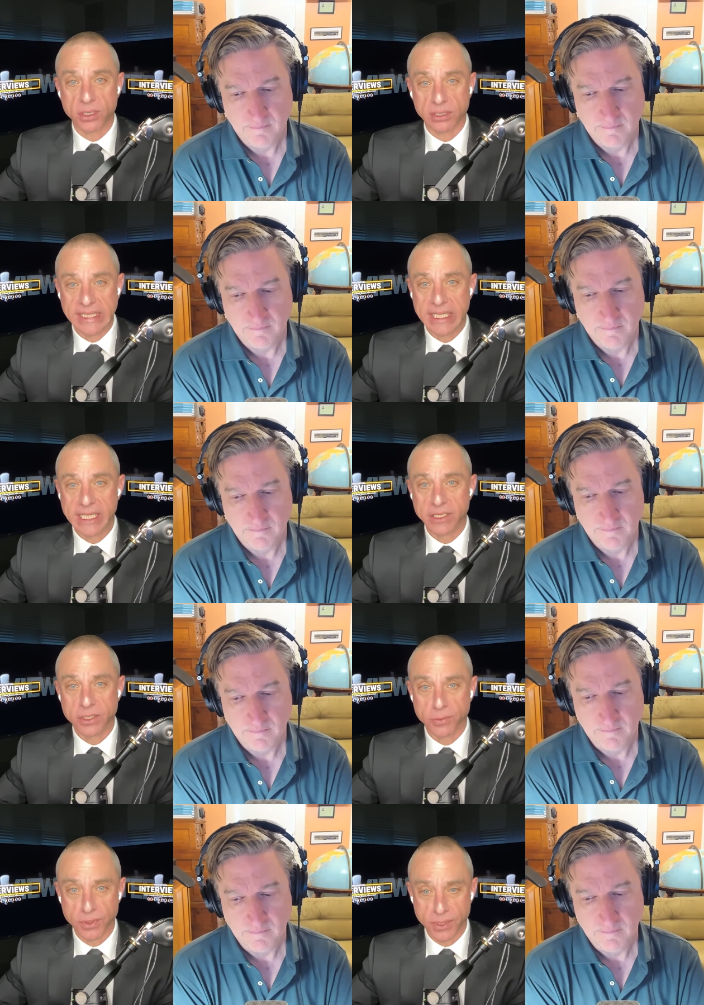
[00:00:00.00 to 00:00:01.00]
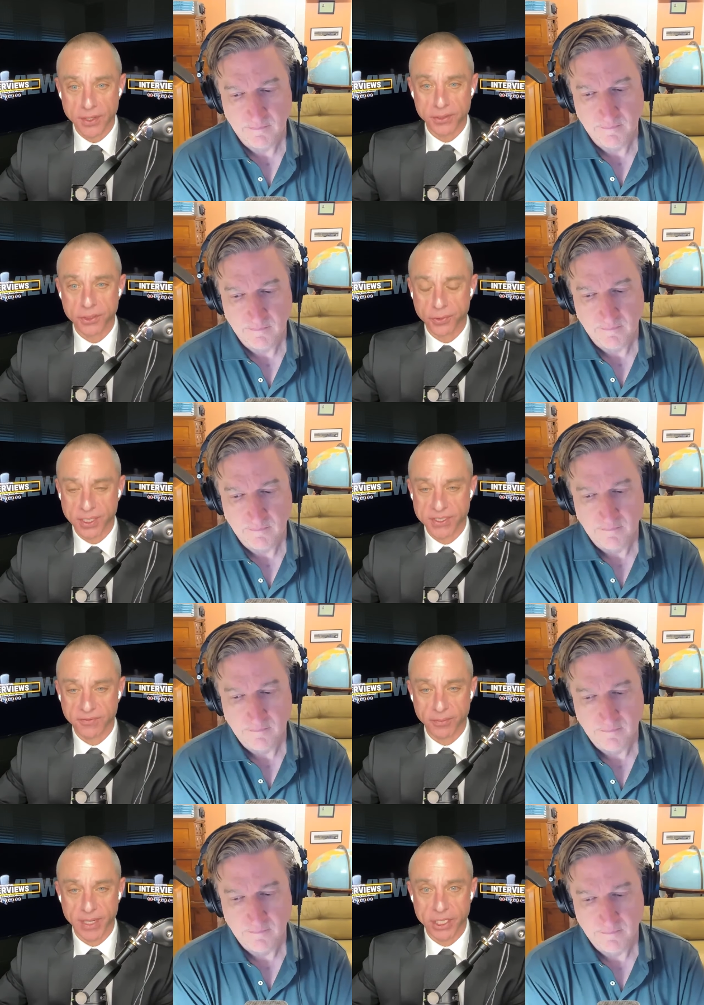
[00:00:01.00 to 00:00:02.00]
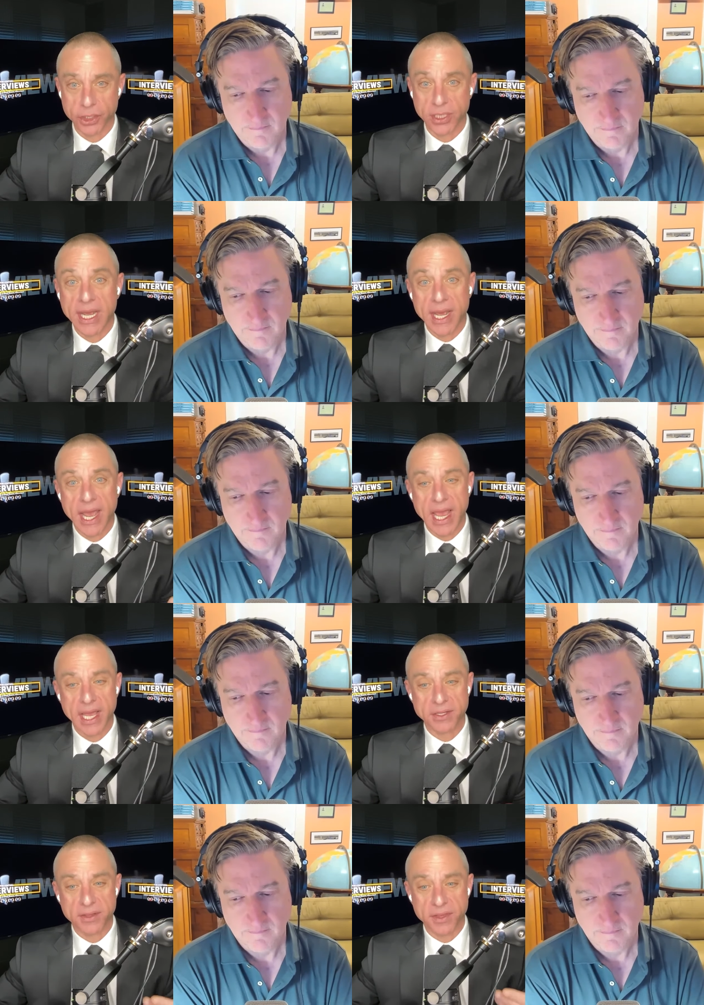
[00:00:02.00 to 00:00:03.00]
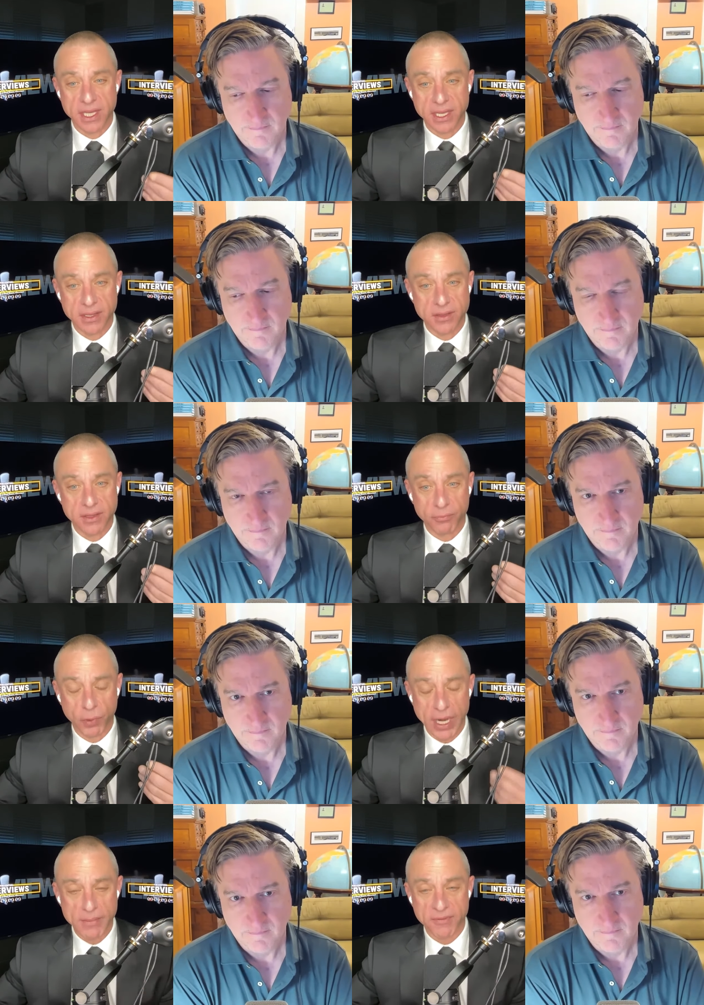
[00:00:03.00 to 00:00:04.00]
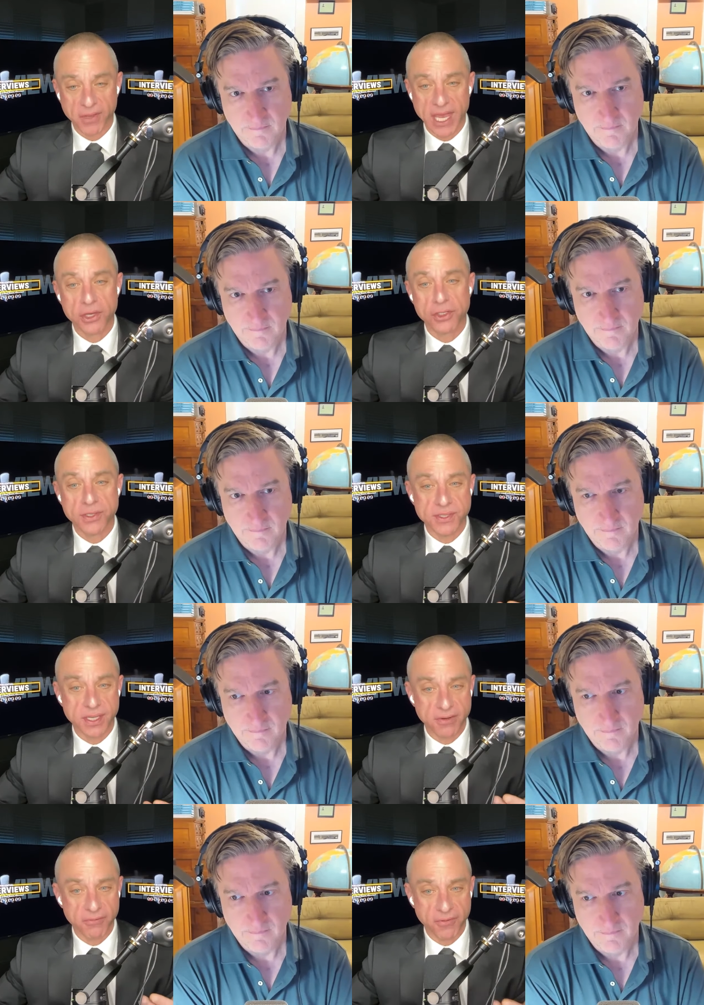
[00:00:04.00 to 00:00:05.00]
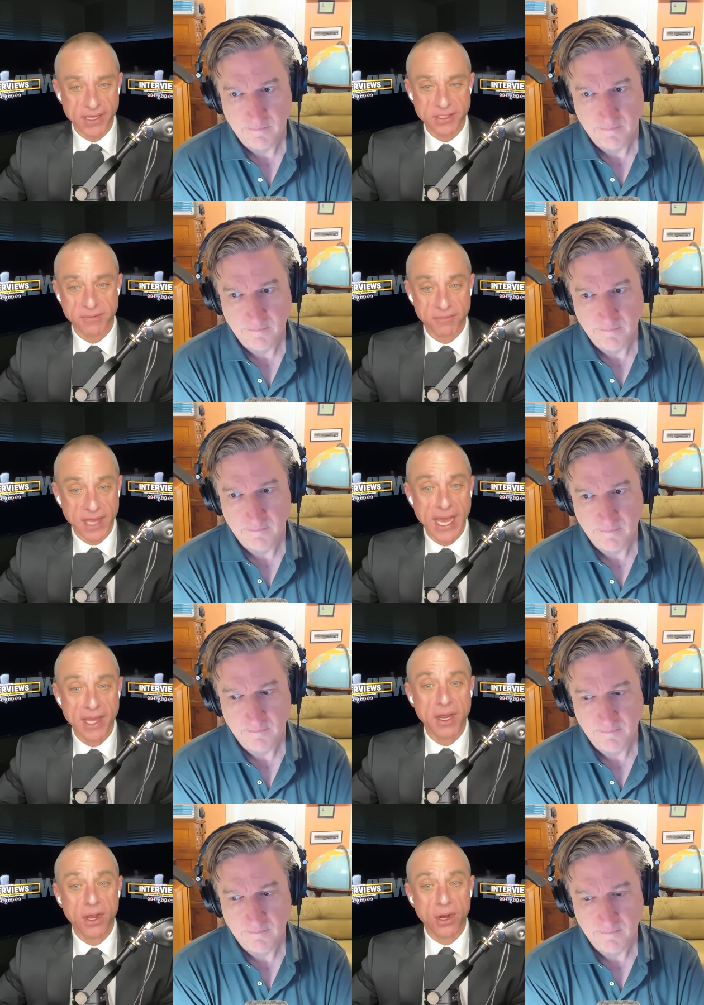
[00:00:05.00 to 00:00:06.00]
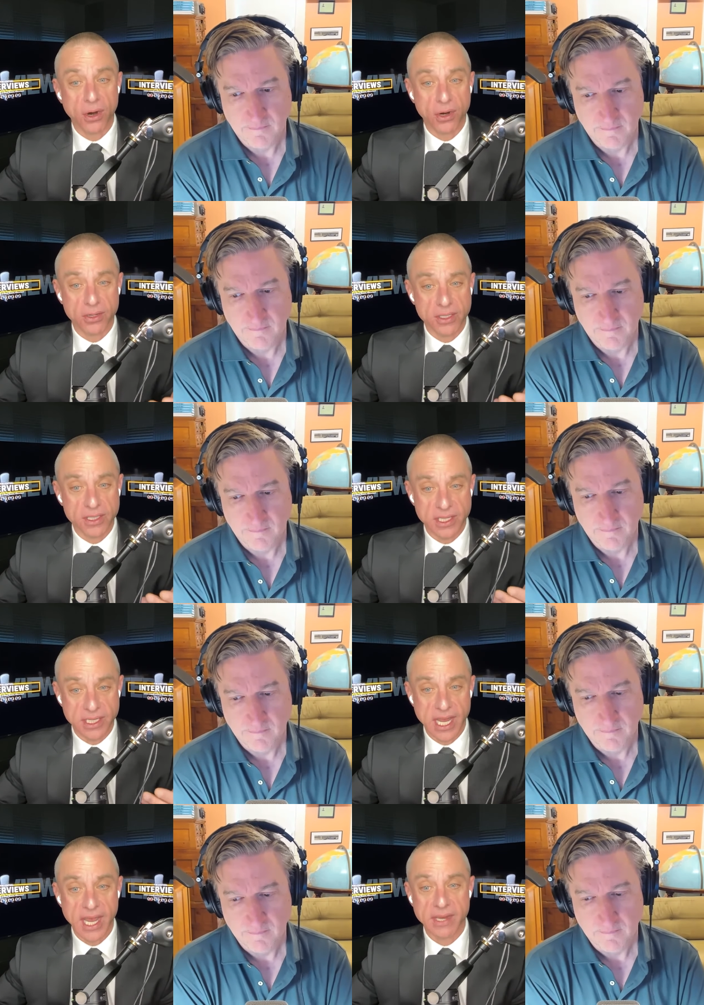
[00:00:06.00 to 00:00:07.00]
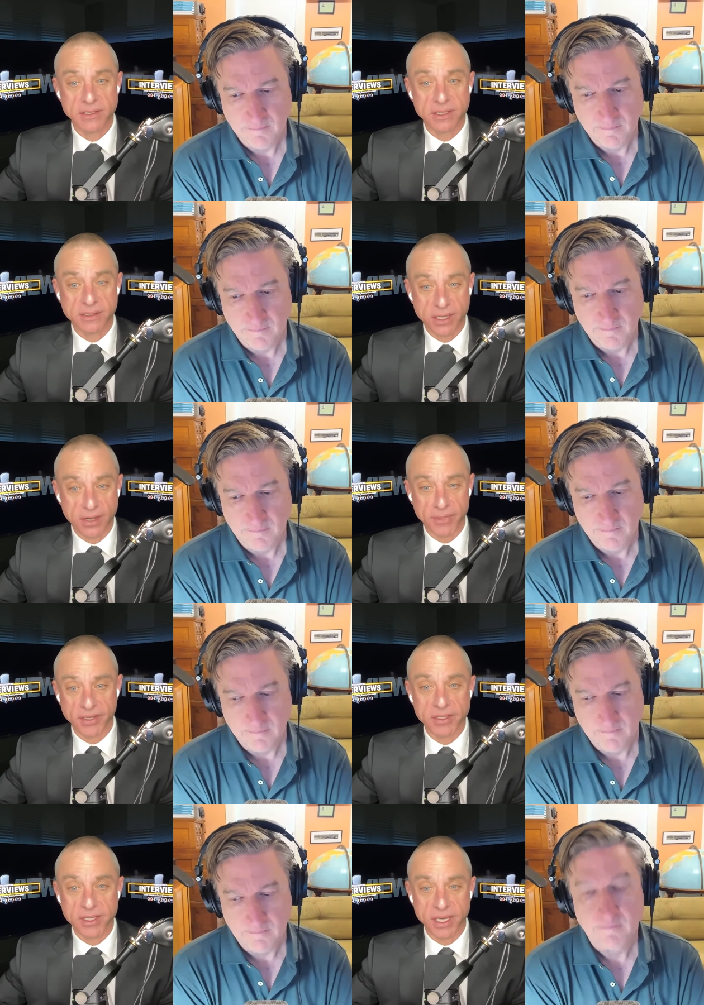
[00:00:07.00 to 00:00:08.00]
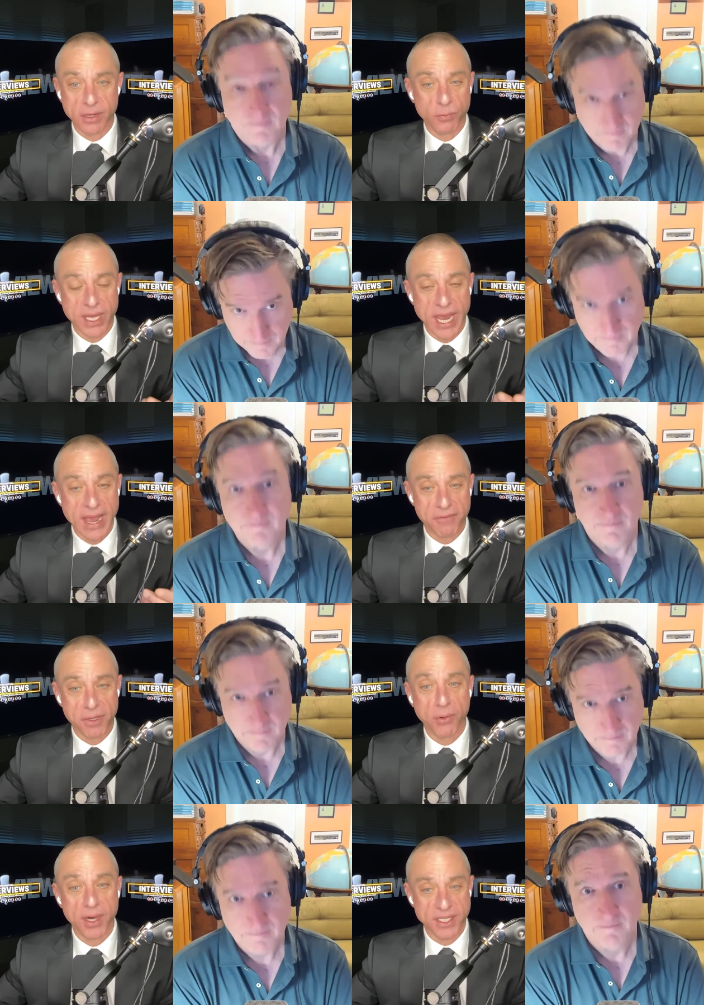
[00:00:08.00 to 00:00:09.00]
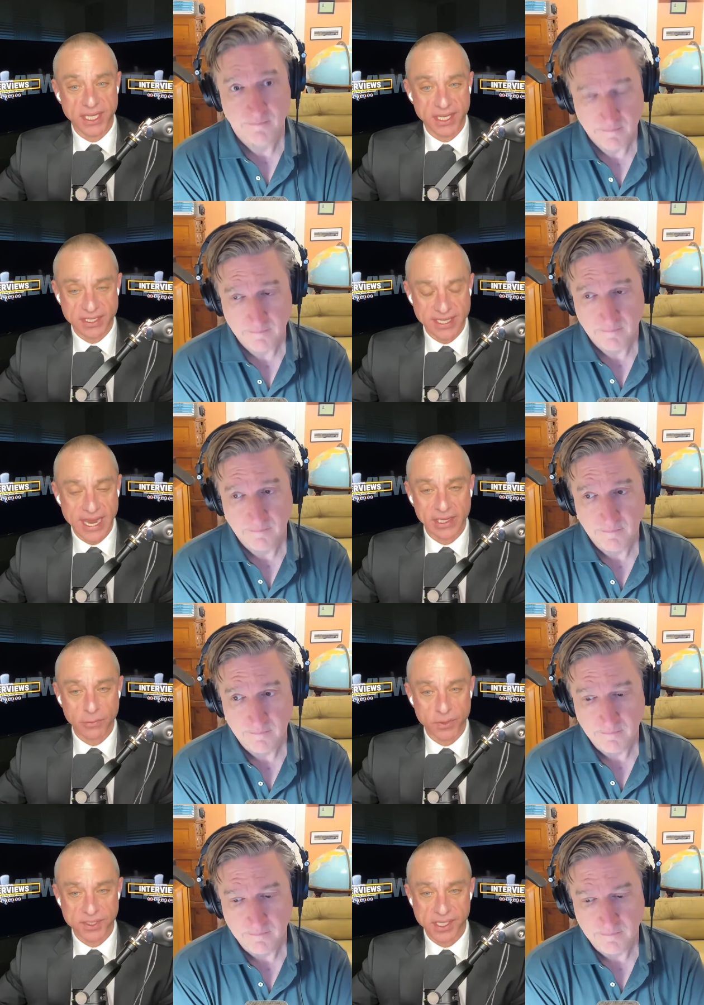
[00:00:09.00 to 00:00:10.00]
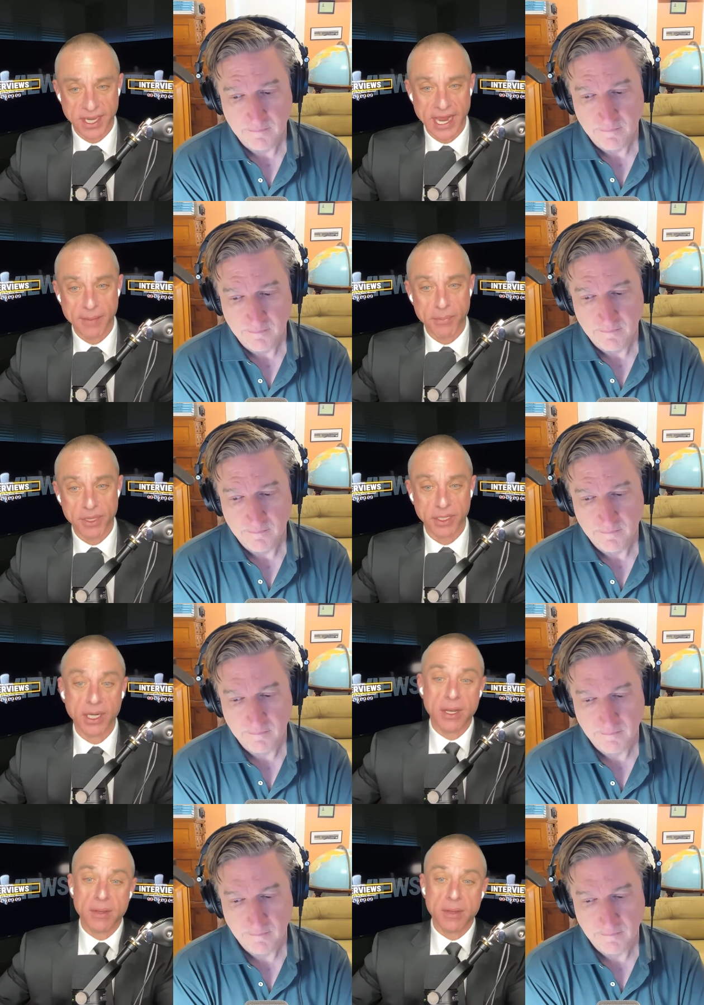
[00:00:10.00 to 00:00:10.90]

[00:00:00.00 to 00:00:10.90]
Speaker 1: are leading to another transformation. And the, the ramifications and effects of that are yet coming. You know, we have no idea exactly what's going to happen there.